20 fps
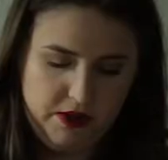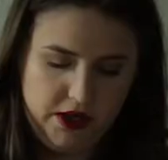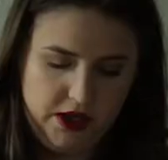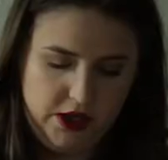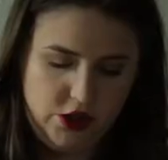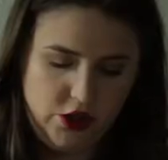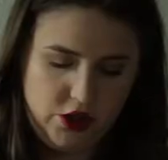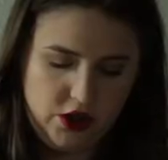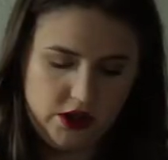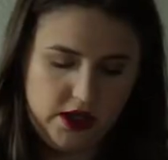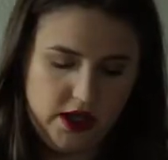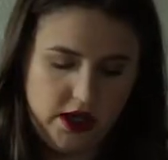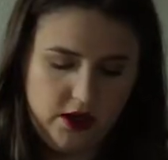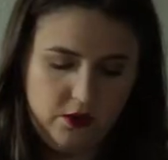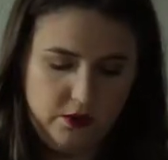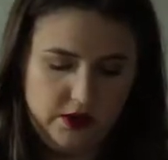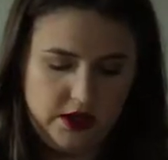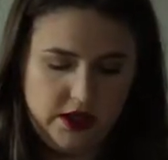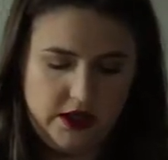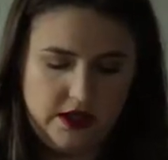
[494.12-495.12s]
but you just kind
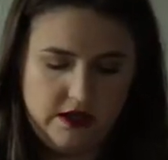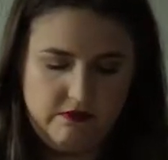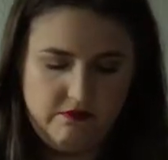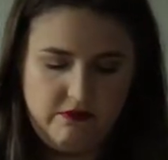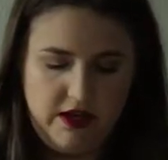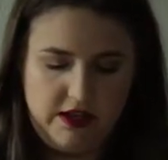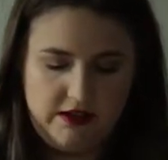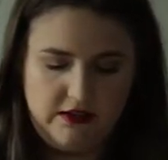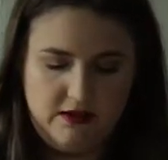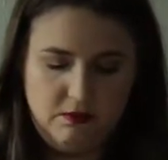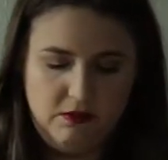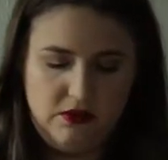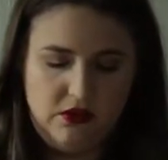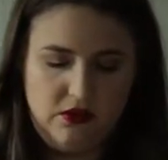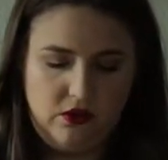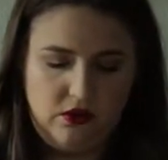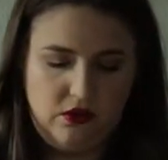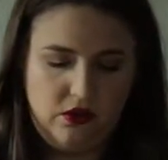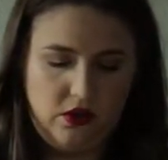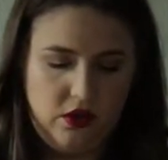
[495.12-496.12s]
of want to give that some
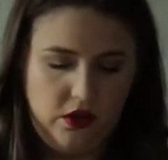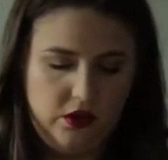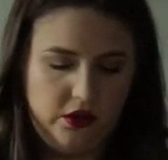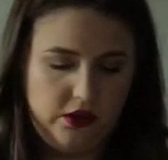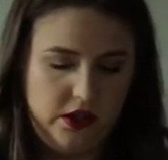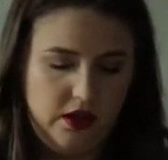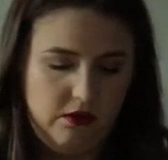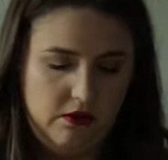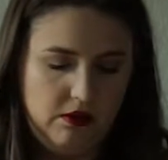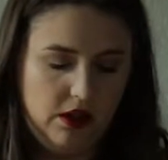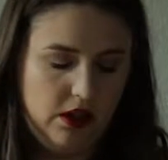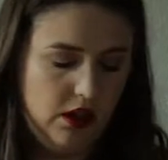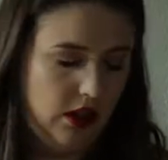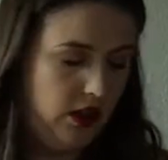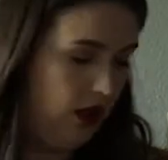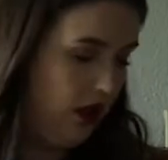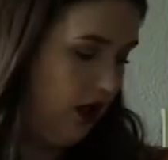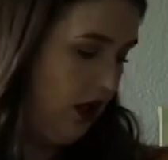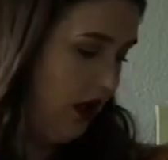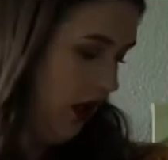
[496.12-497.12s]
salt, give it a
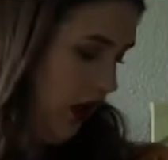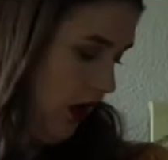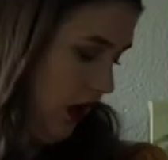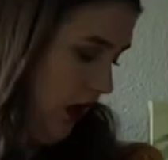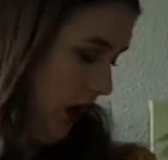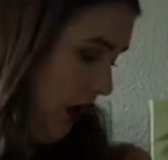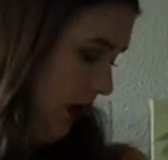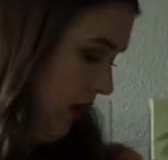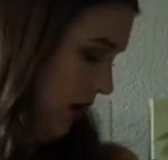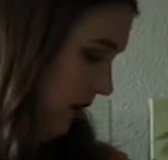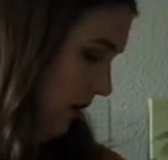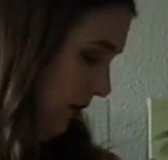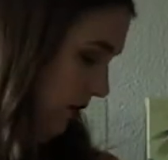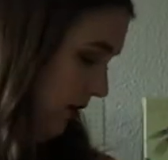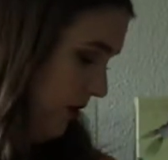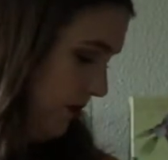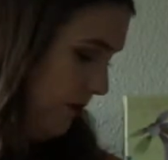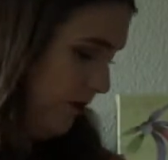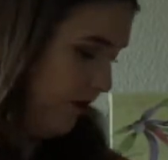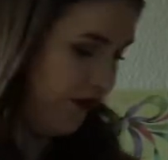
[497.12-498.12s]
little love.
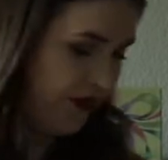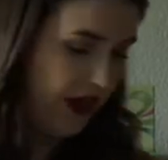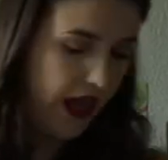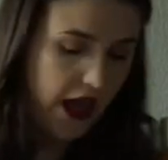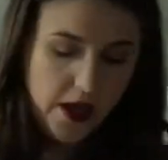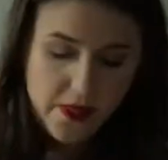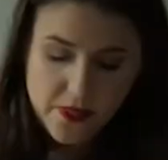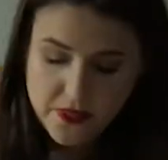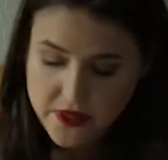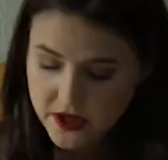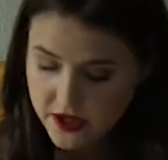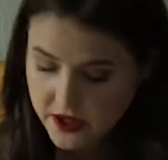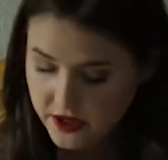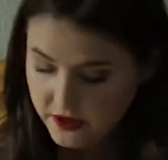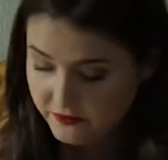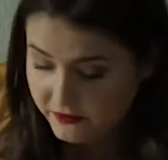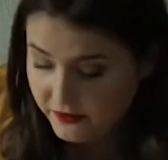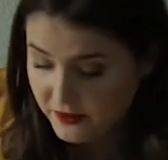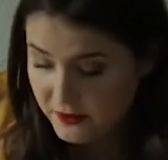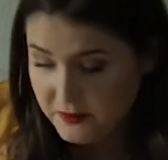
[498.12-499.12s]
And
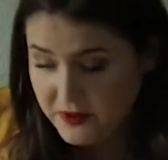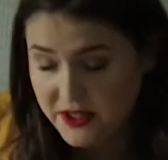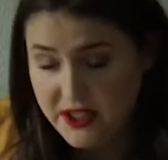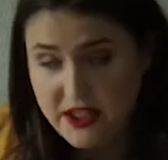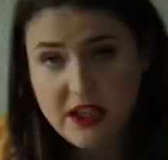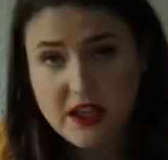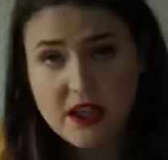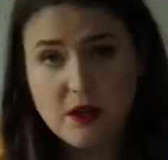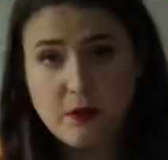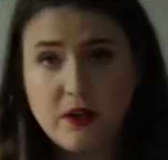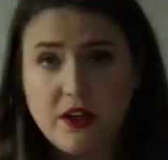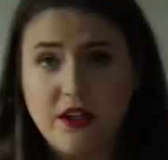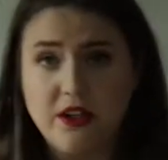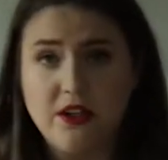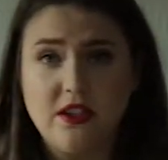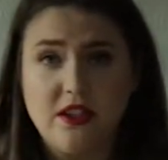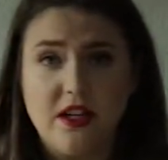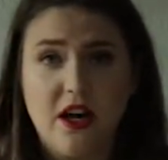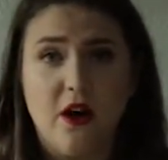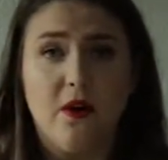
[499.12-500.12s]
then from here, we're good
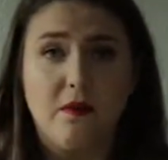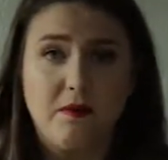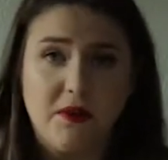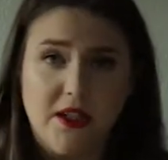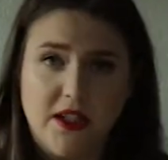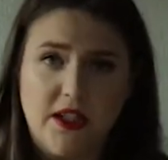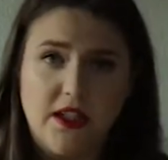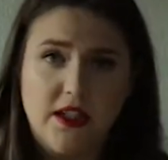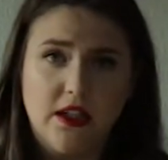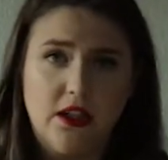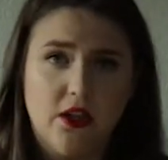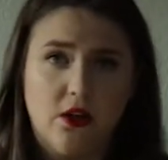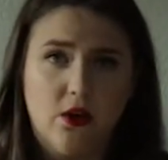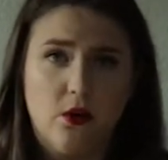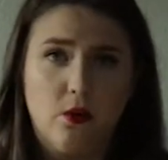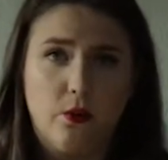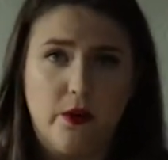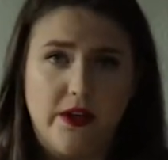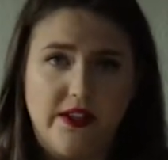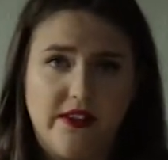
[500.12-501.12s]
to go. I'm gonna get a
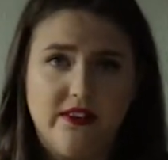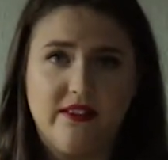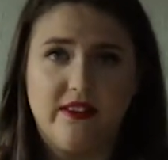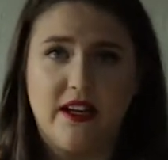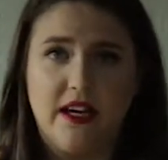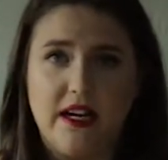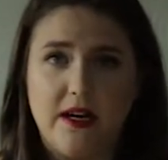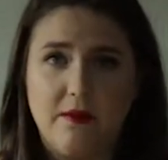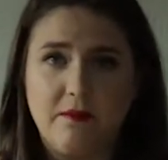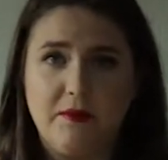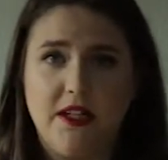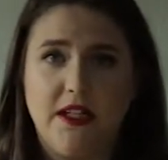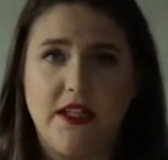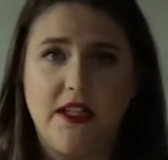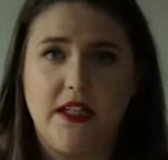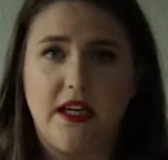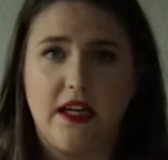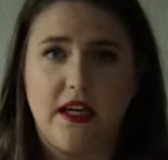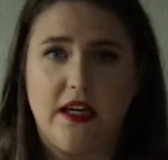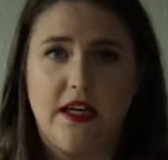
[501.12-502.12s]
little whisk and I'm gonna
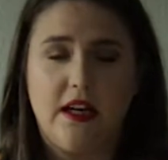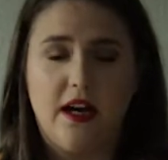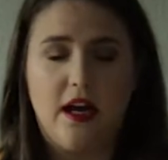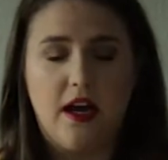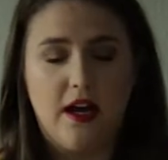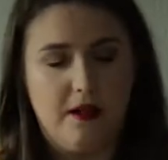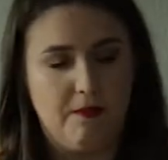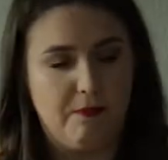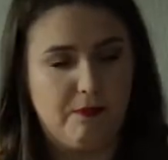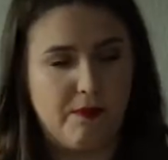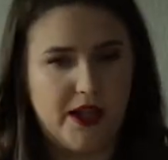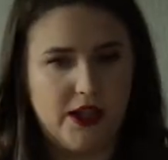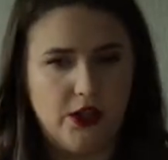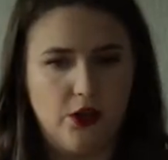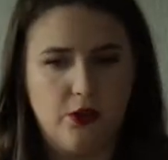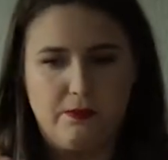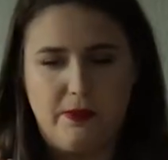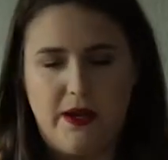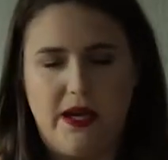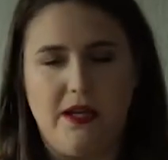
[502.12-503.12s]
get my
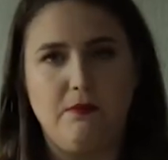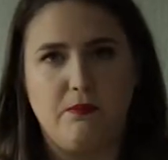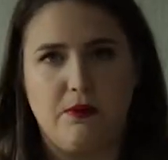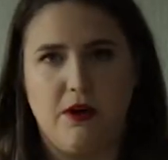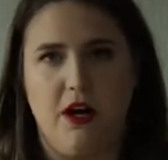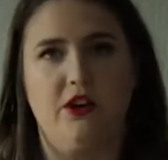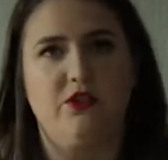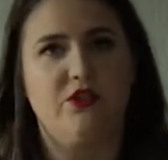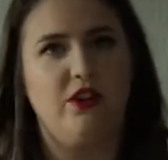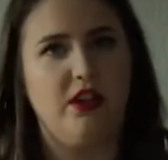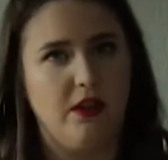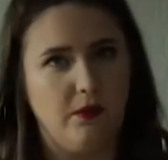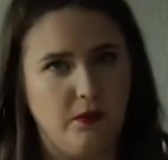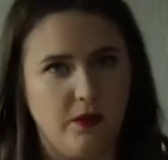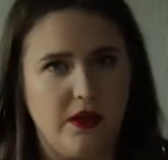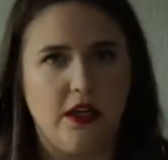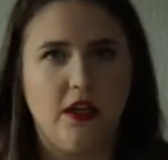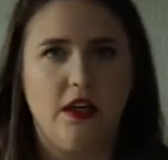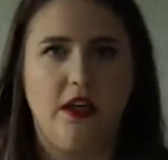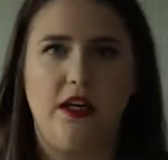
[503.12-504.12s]
little paintbrush and then
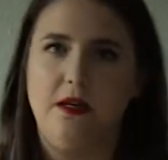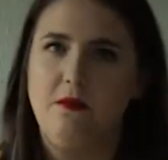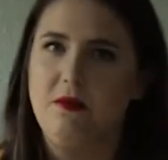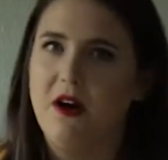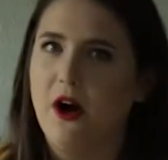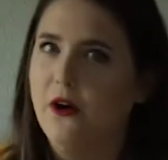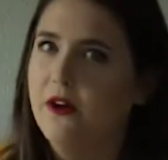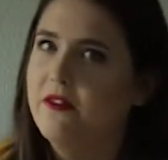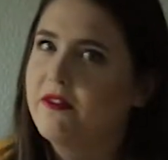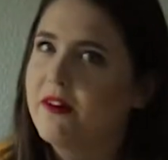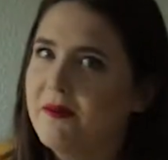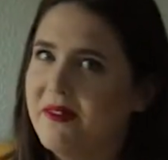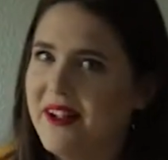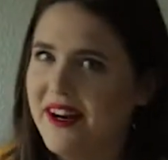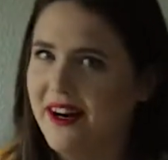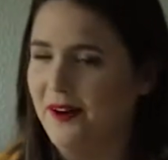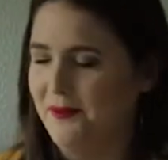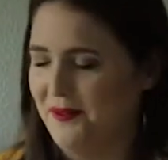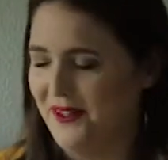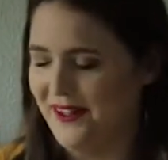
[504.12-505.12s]
we can keep going from
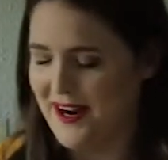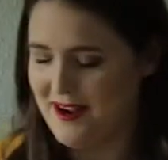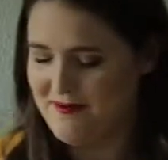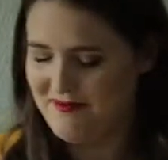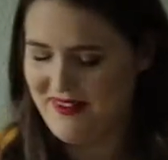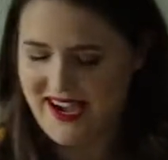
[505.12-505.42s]
there. I'll be right